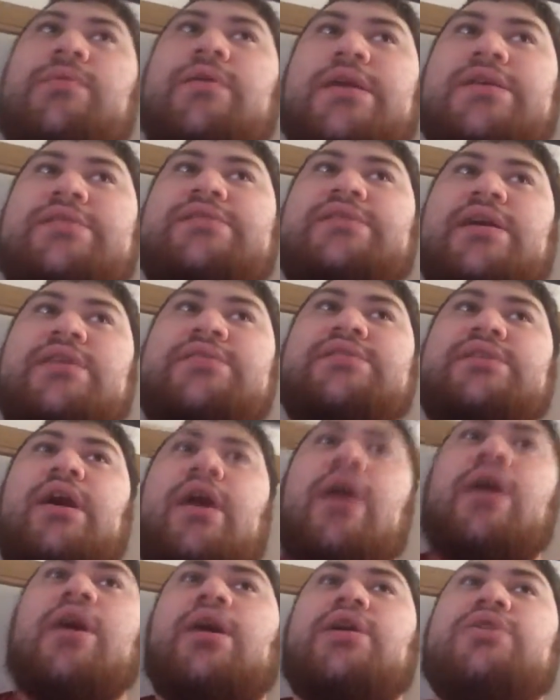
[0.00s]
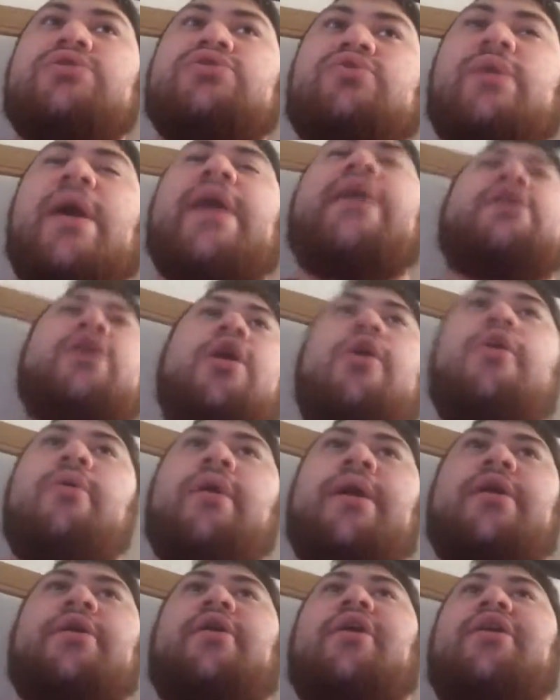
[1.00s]
he says,
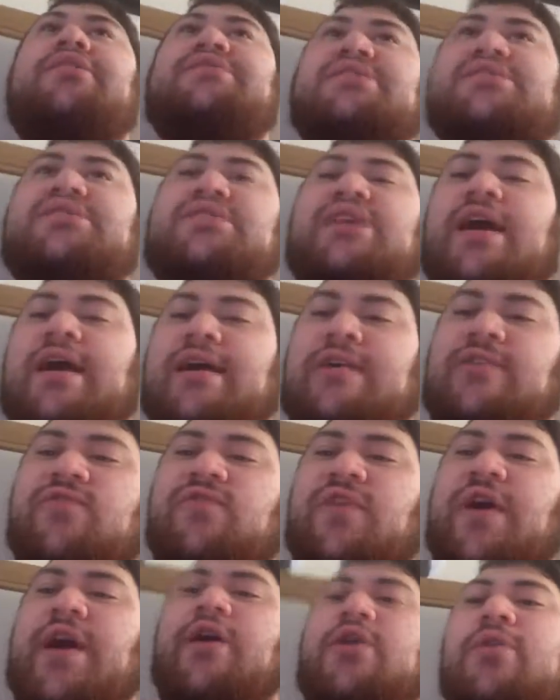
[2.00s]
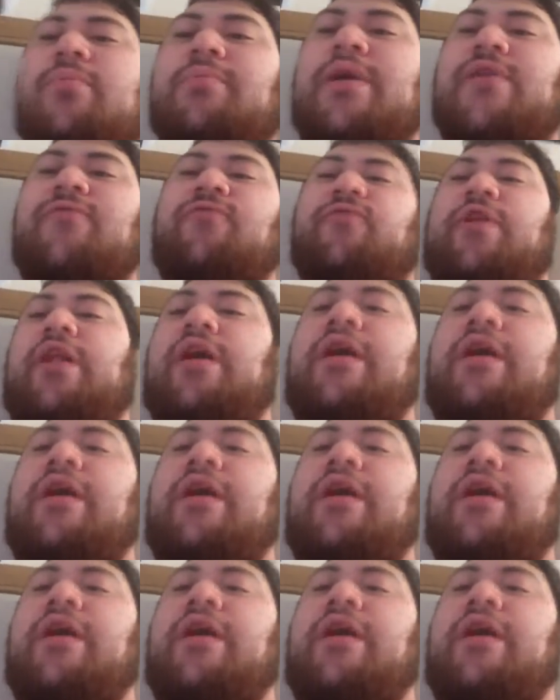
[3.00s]
Draco and Narcissa has failed me for